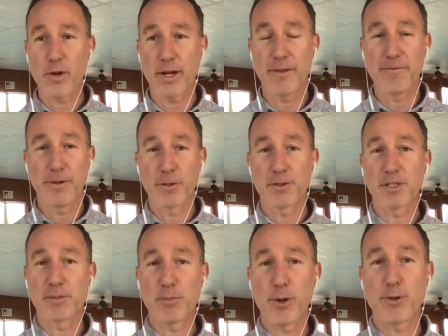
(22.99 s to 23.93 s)
and I feel this
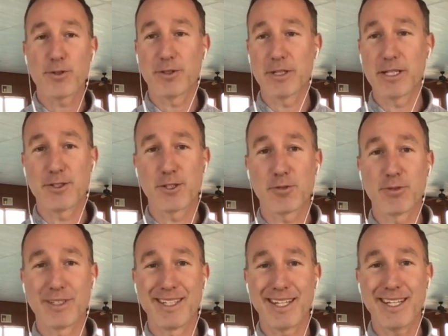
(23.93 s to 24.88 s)
is personally just
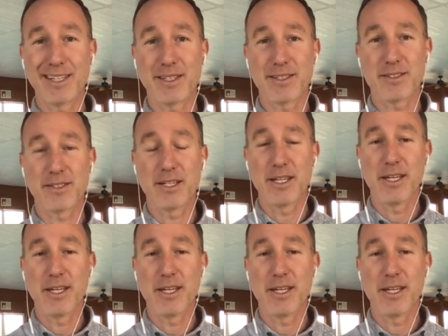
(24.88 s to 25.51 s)
ridiculous.